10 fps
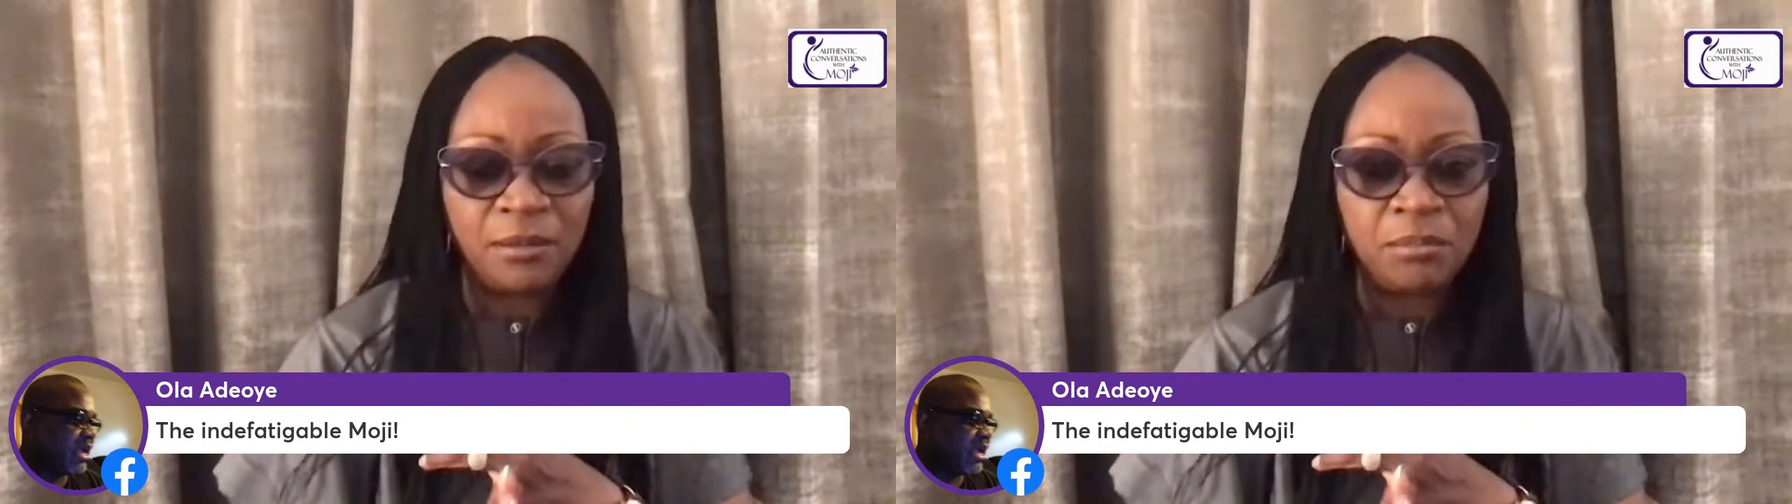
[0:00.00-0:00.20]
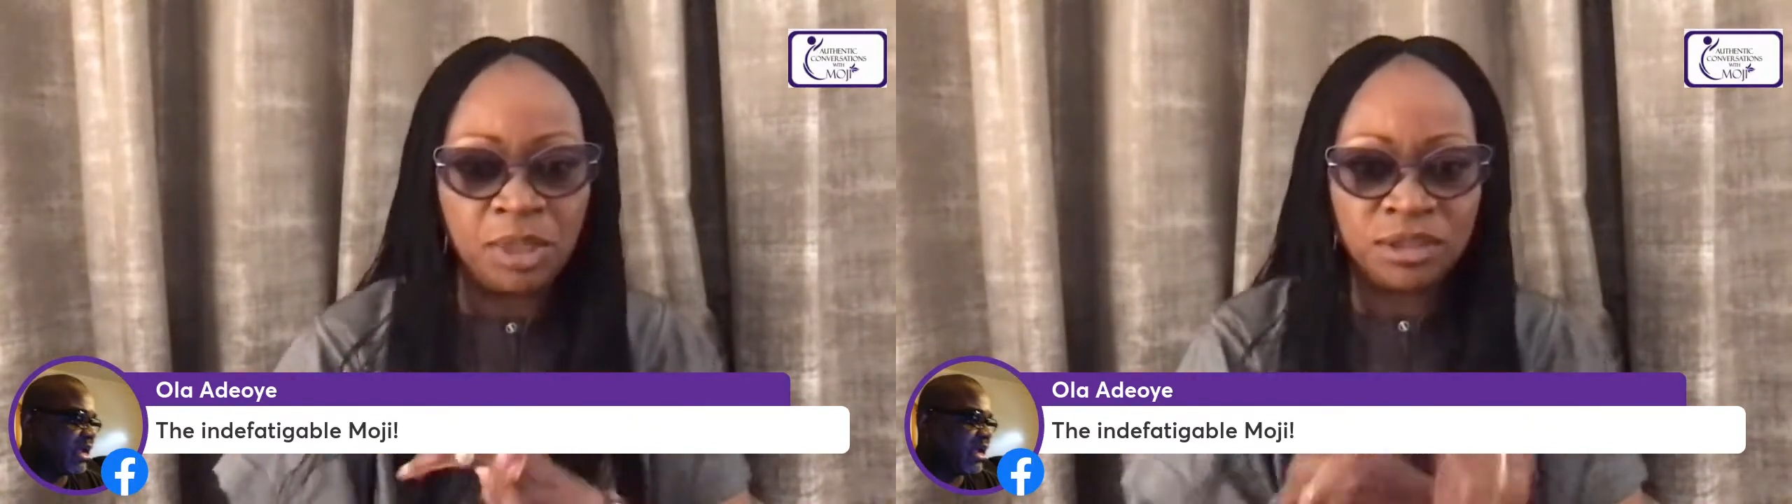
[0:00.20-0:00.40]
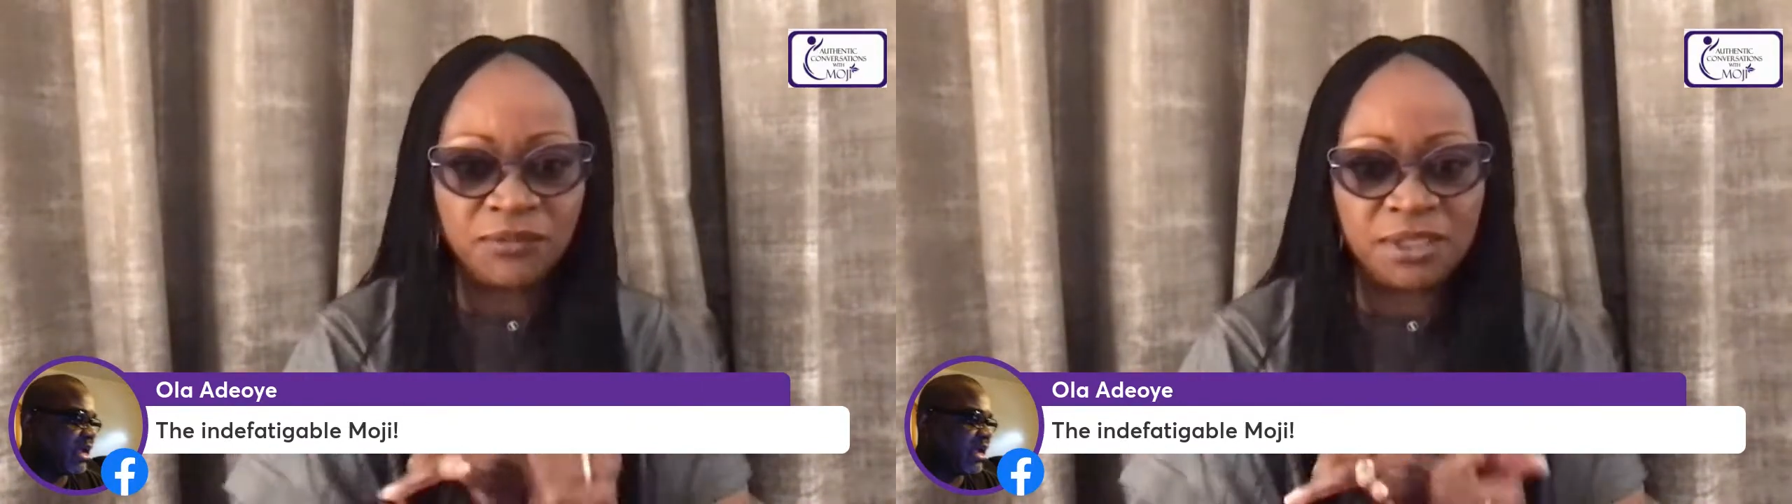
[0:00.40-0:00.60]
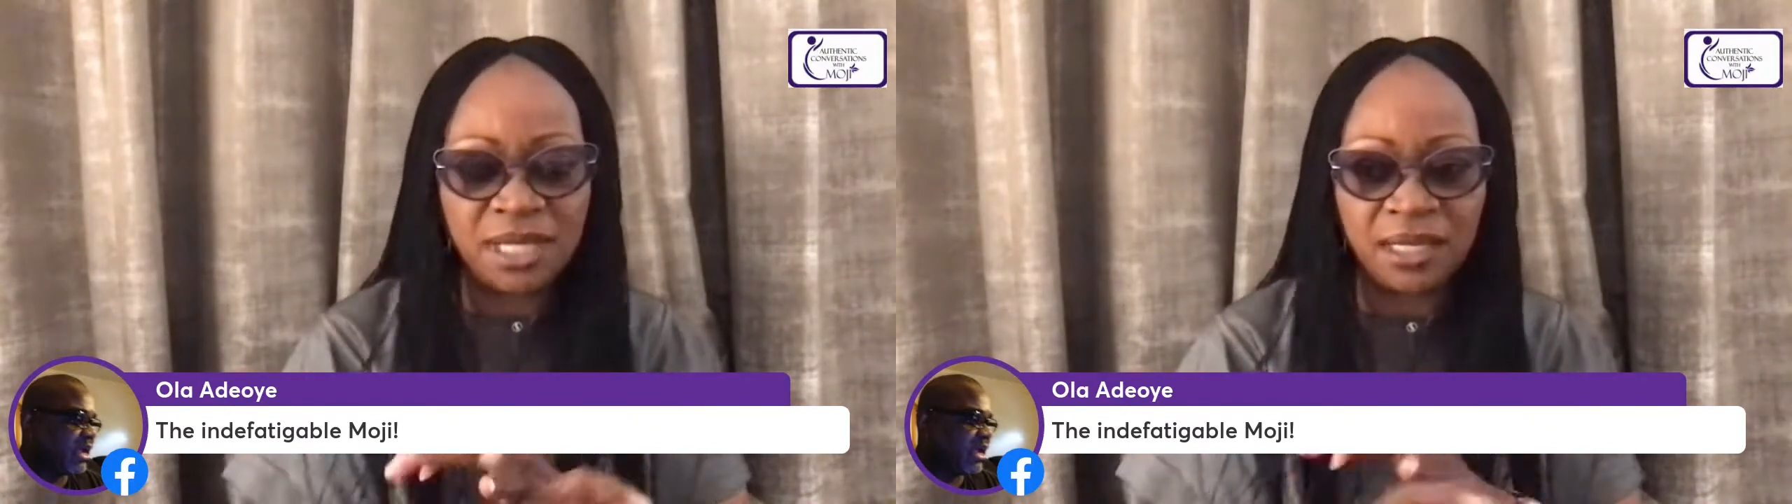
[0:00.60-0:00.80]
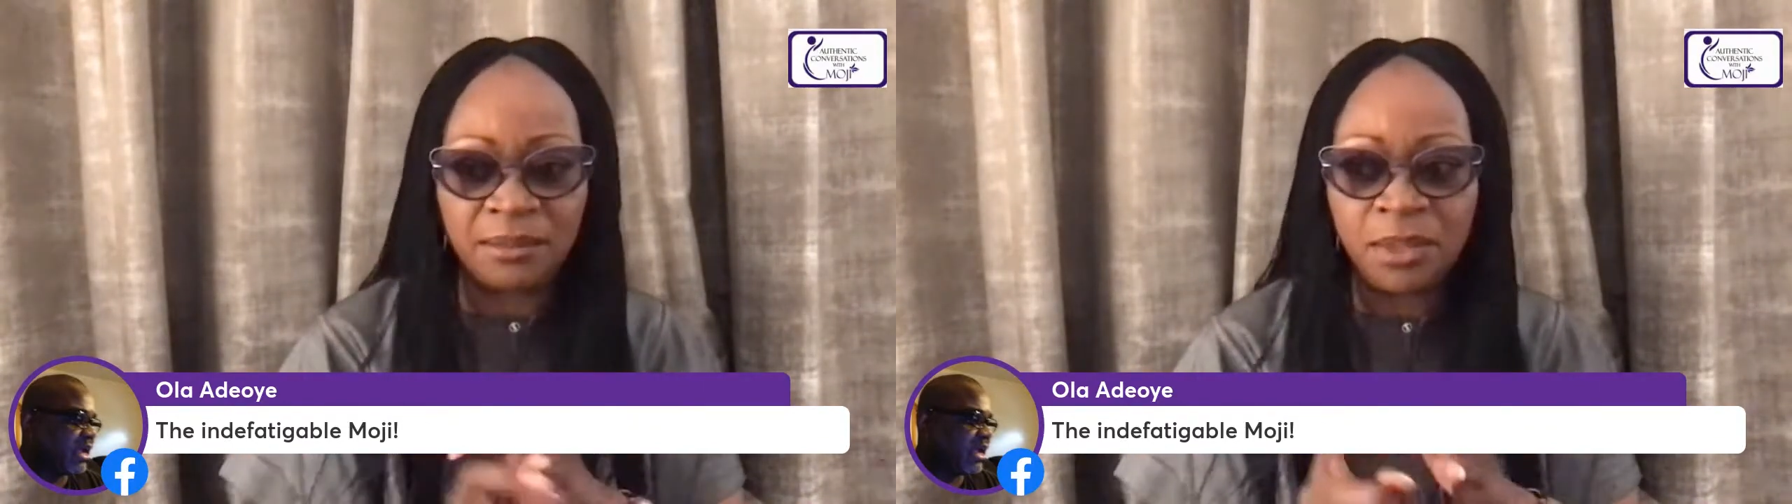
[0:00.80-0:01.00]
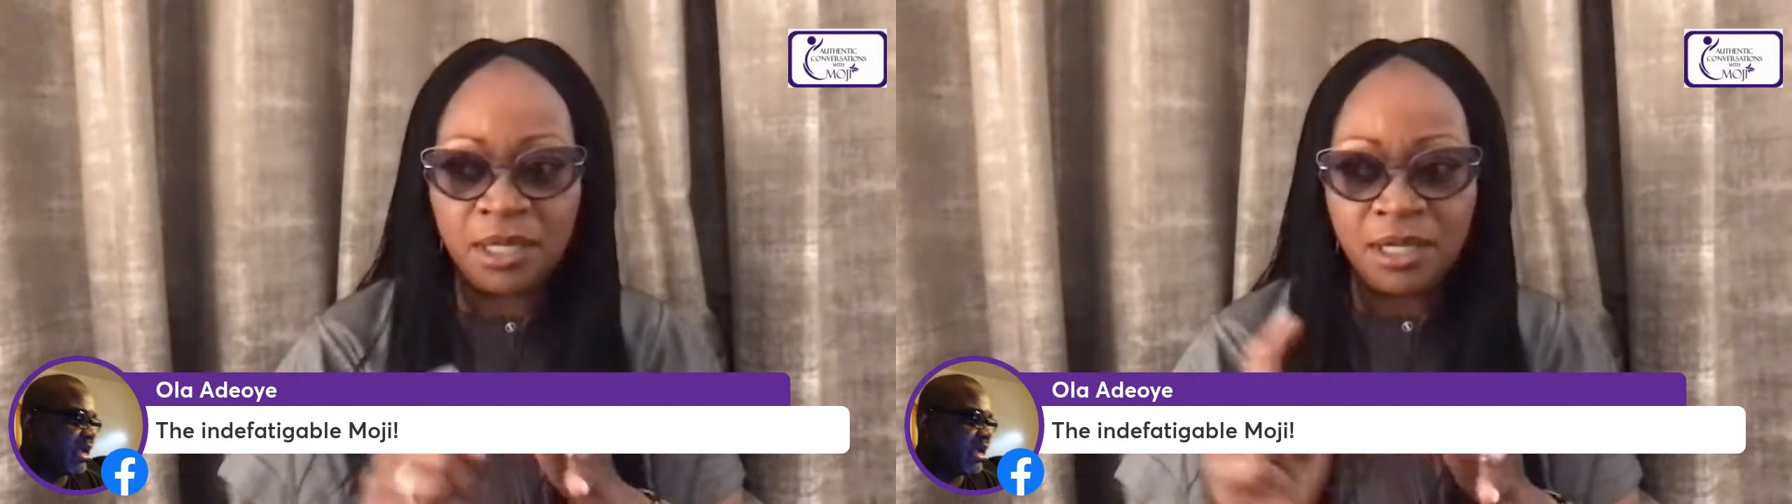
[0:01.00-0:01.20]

most of the time,